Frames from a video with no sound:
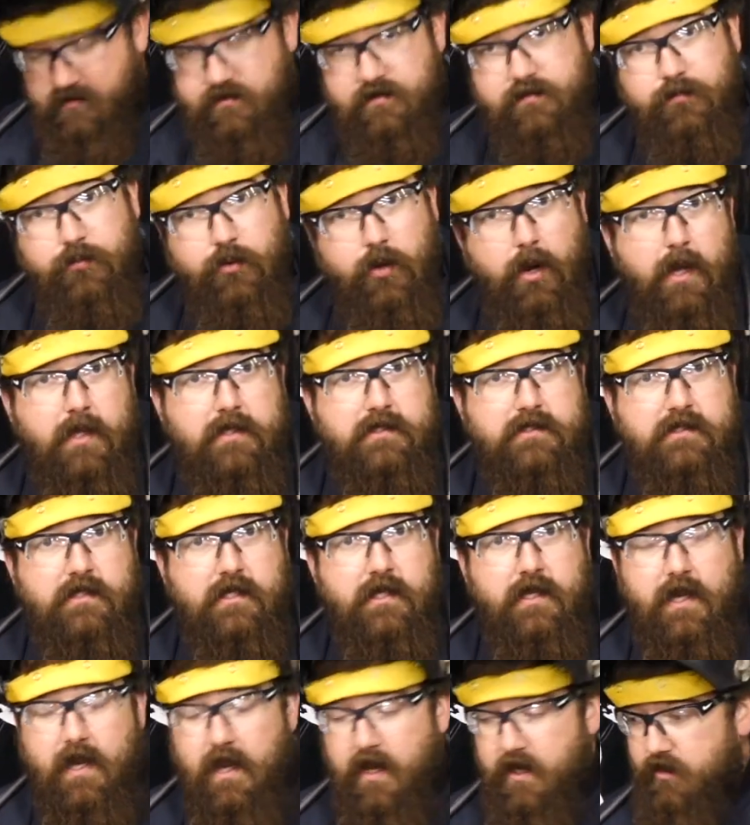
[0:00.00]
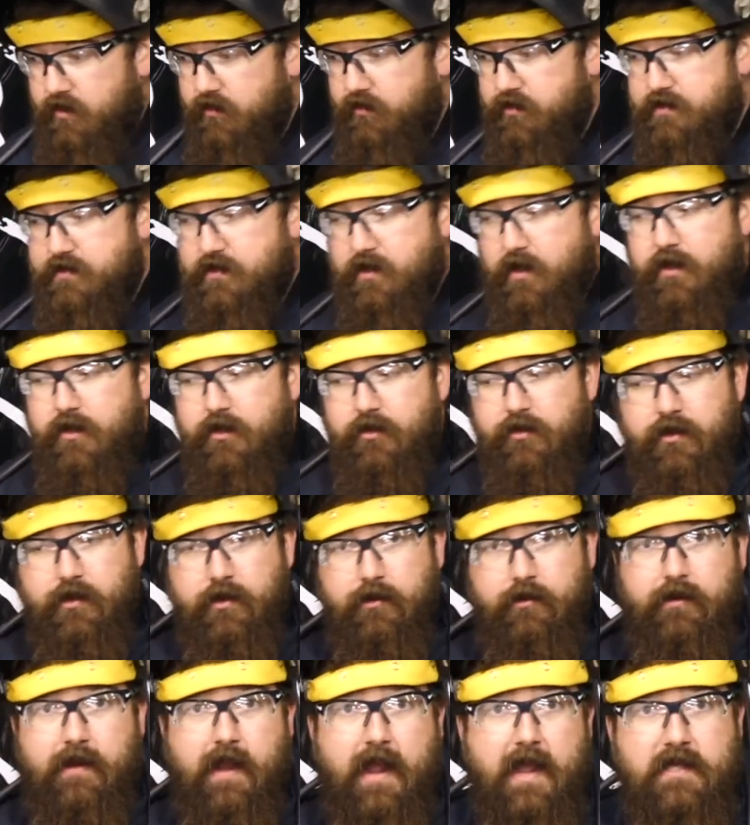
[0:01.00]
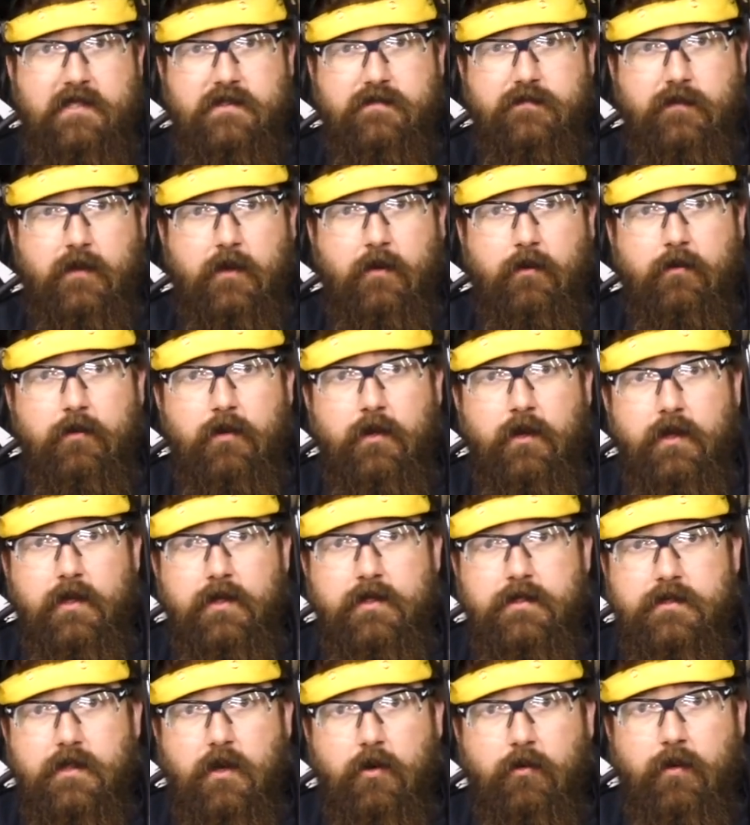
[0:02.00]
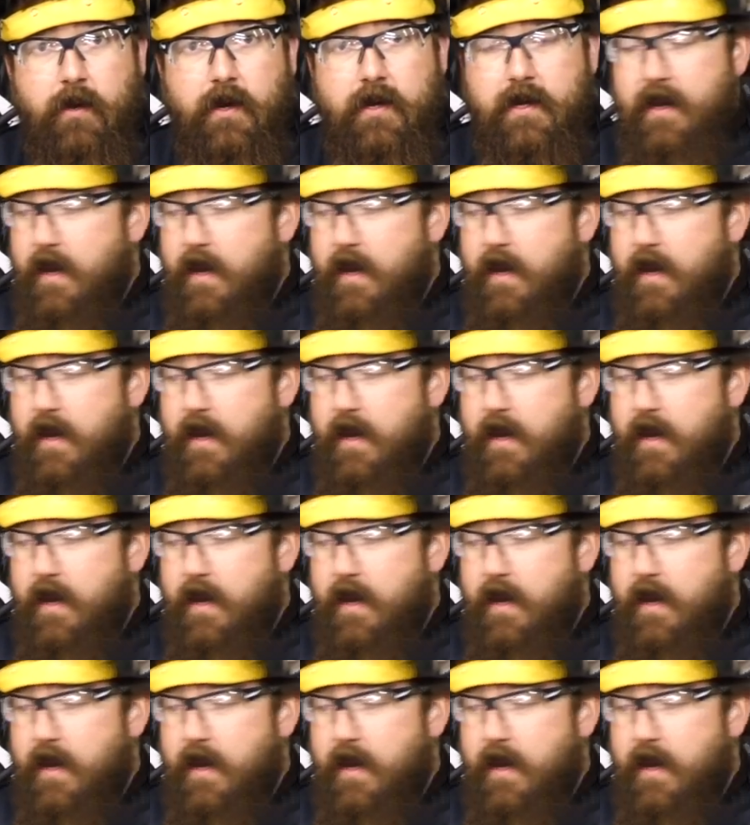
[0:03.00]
is pressed and you start you hear gas flow. So right